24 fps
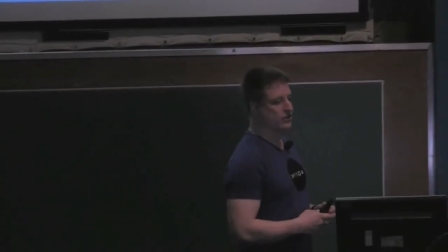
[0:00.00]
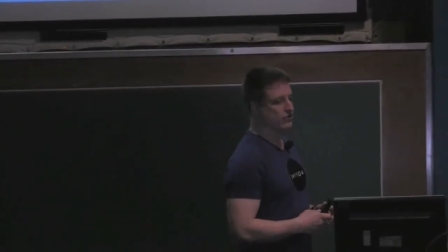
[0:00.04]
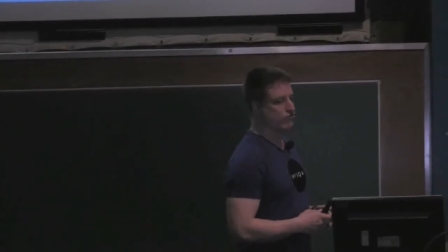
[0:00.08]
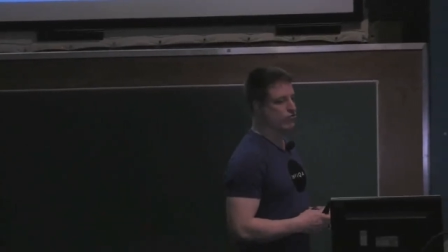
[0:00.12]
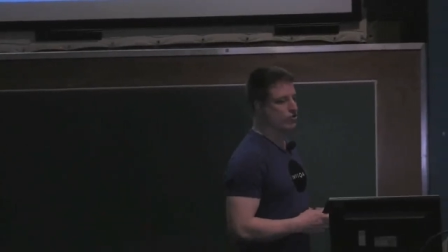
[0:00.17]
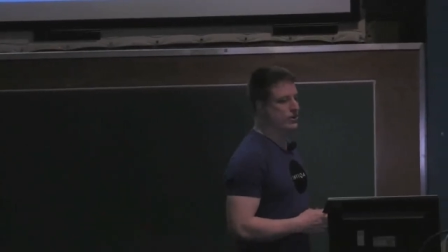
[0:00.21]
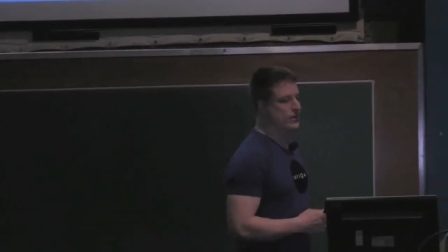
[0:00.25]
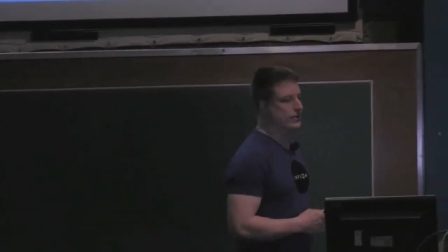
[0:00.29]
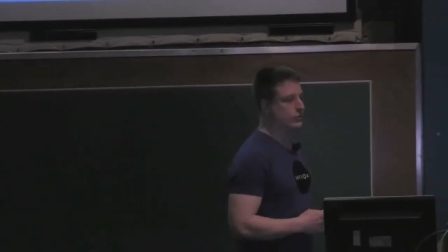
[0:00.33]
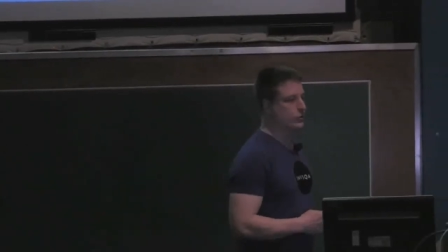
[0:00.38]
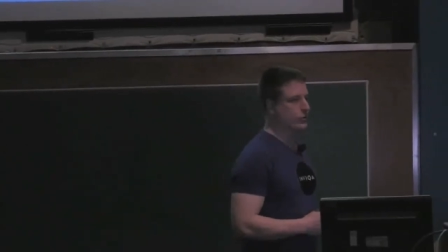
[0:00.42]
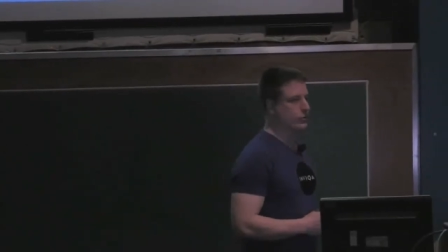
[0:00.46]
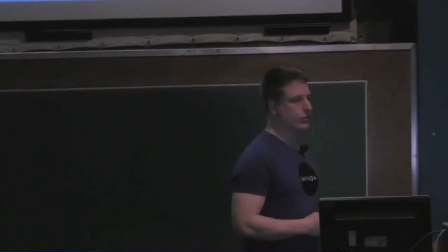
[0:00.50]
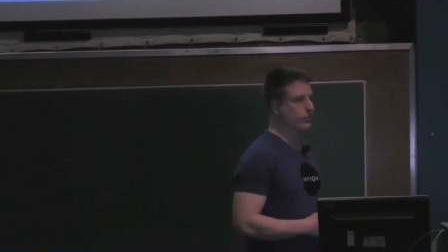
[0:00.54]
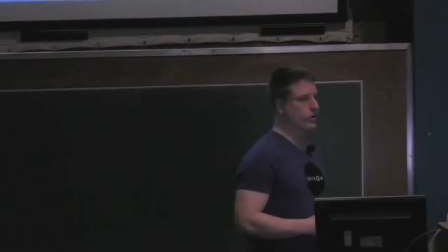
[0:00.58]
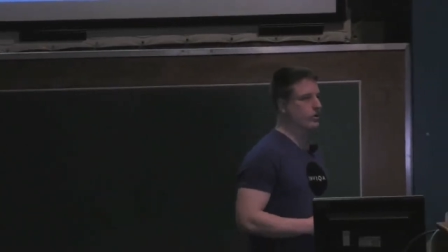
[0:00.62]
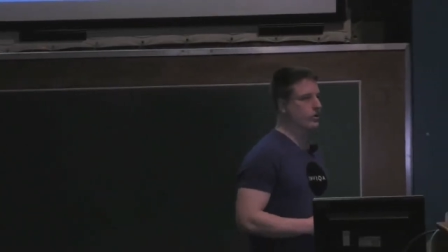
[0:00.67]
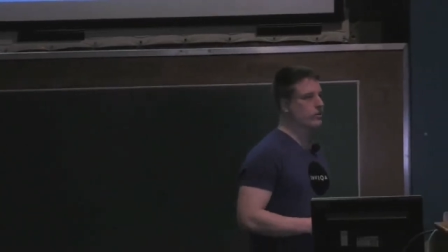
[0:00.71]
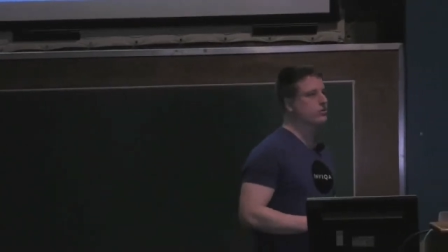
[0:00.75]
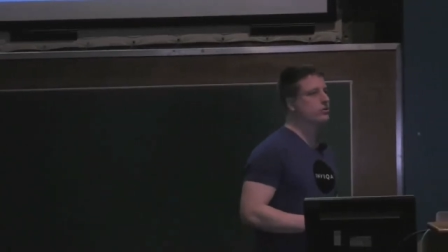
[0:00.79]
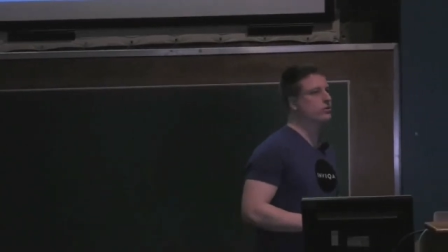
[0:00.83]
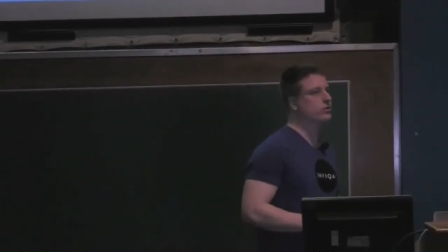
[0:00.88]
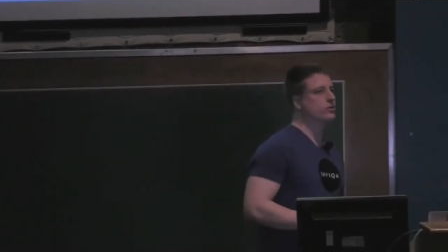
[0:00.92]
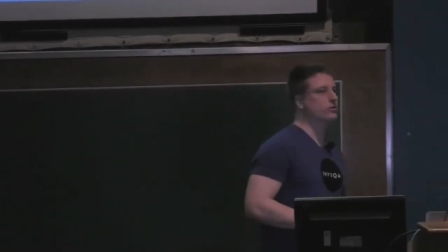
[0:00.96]
to redo the
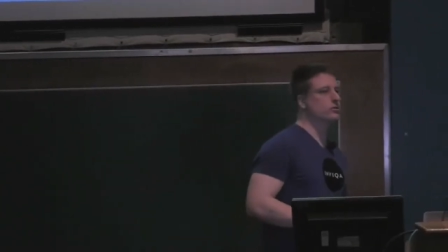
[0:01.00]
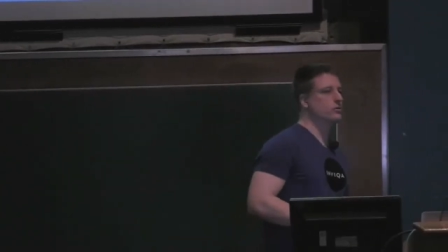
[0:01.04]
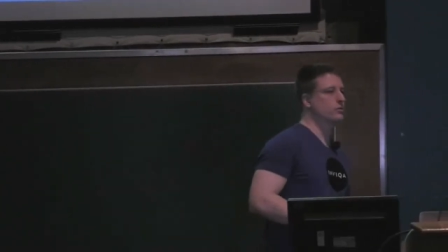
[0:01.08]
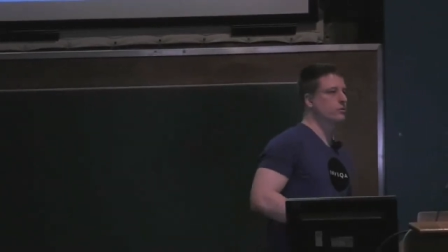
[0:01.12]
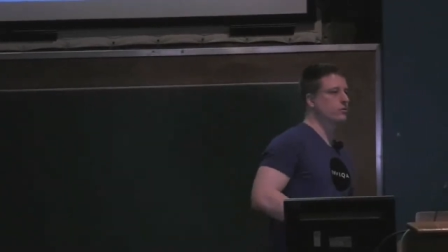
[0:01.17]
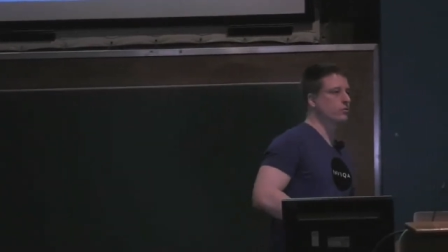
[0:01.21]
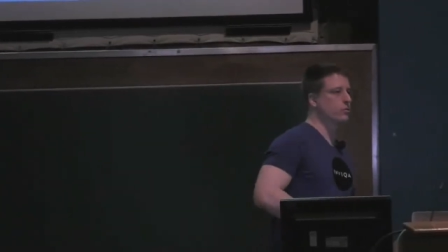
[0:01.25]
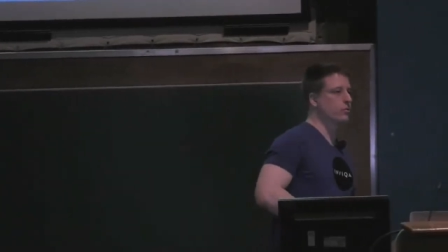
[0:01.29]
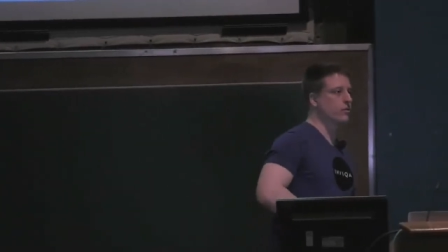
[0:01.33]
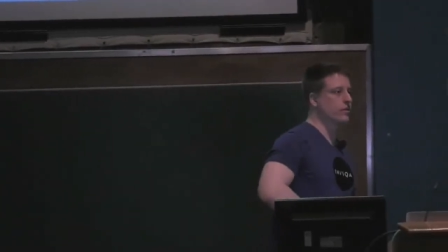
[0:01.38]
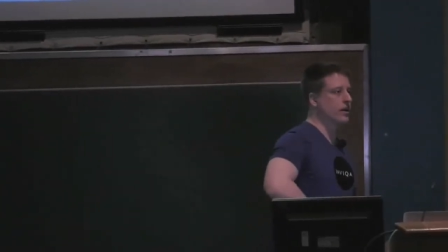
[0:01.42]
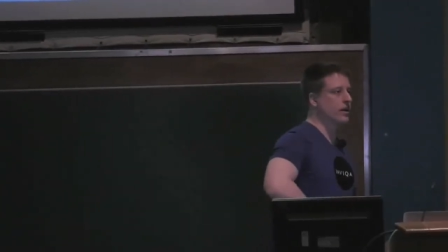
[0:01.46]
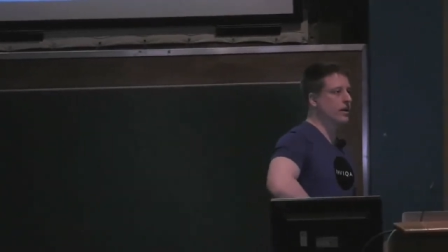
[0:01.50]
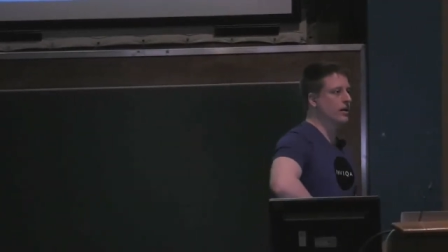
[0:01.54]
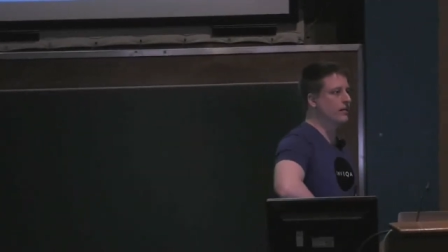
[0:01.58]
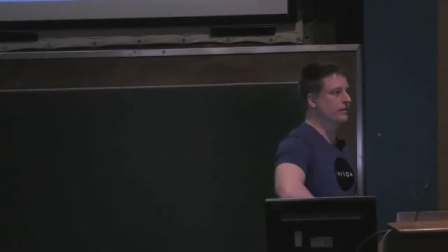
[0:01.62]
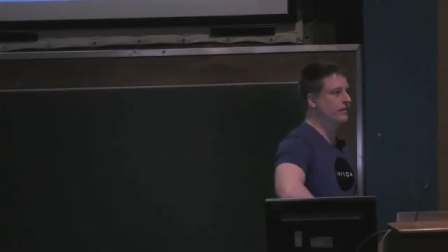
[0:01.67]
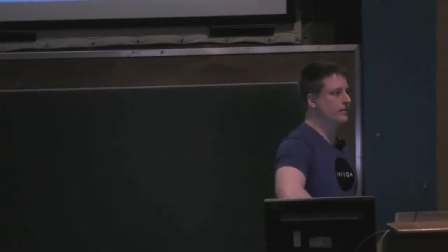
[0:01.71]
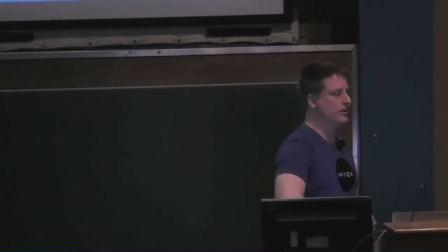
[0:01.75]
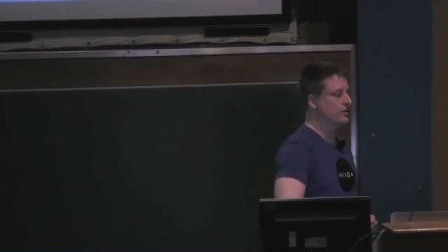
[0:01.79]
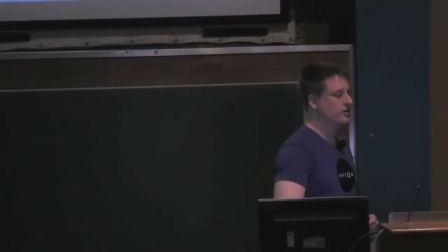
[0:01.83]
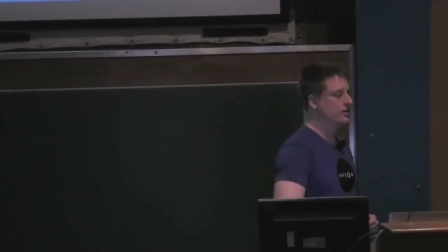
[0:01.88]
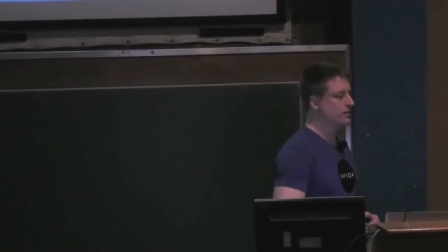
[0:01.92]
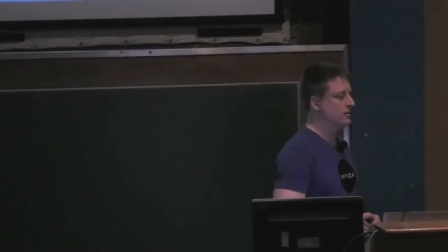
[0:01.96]
merge without
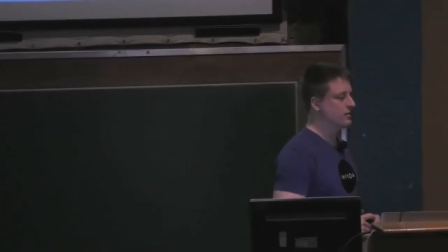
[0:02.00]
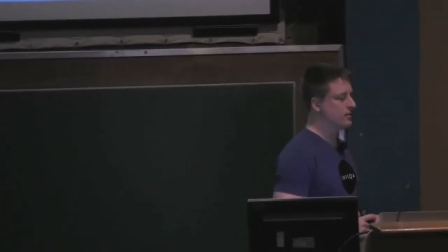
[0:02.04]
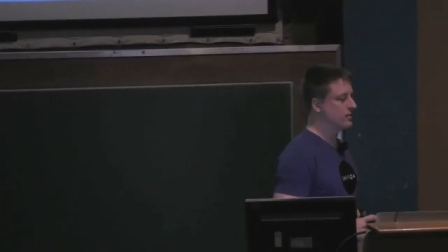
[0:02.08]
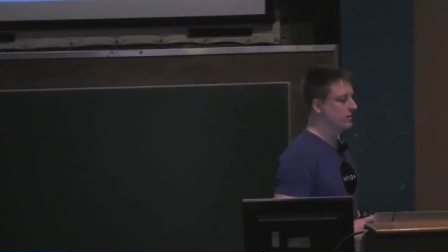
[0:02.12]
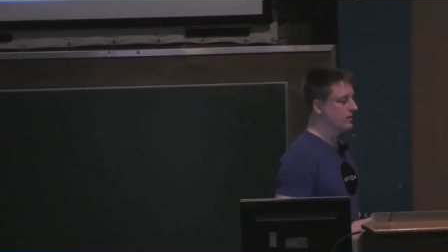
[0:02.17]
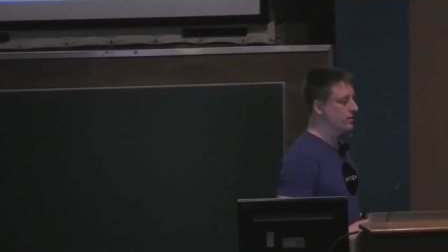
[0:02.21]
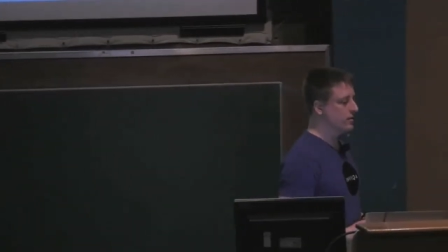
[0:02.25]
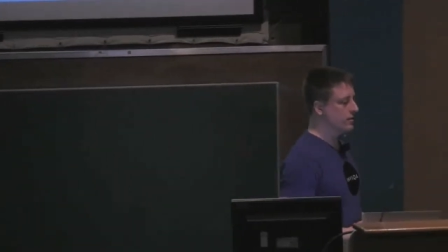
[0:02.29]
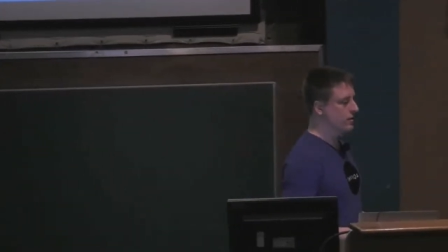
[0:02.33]
having to